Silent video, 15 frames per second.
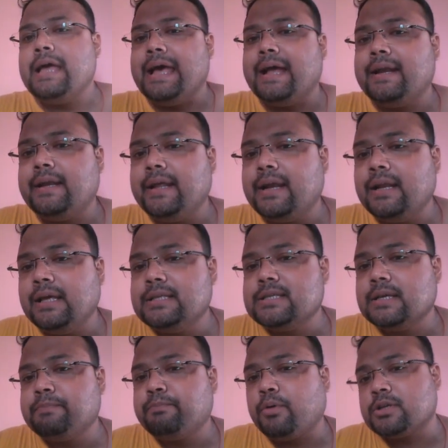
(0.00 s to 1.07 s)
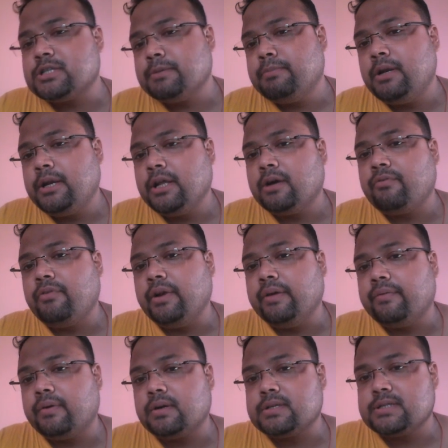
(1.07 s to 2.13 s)
and there is a possibility of
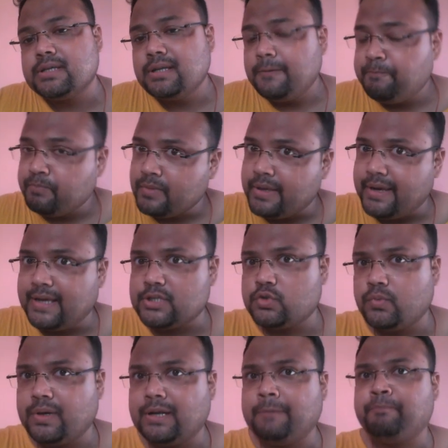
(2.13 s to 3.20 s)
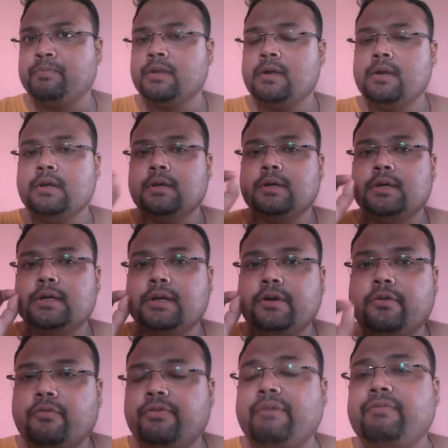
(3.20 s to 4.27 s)
reversal as well.
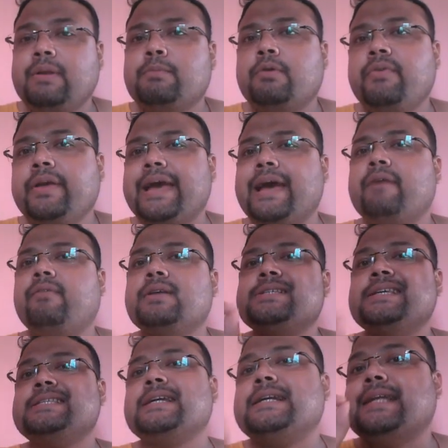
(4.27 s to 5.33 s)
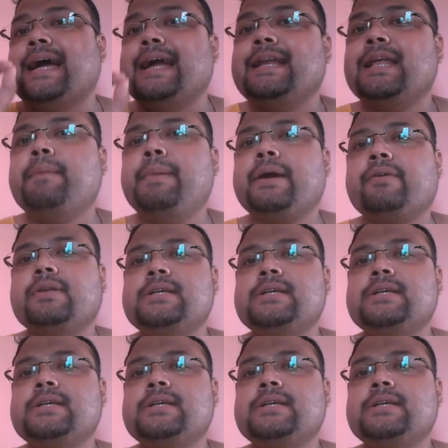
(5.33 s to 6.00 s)
50 moving average is a dynamic